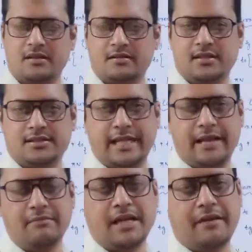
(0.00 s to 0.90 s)
the
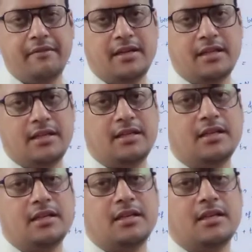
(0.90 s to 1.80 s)
same cavity
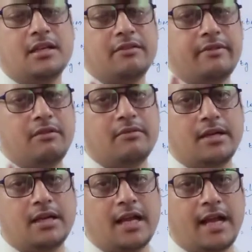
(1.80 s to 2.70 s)
will
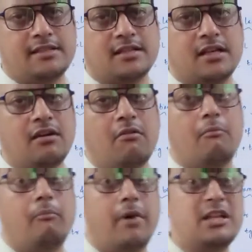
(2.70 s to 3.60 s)
work as a
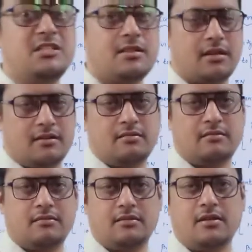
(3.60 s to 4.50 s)
buncher.
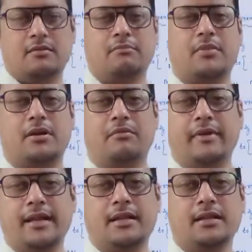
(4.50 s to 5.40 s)
But
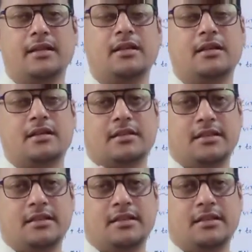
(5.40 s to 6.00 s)
when the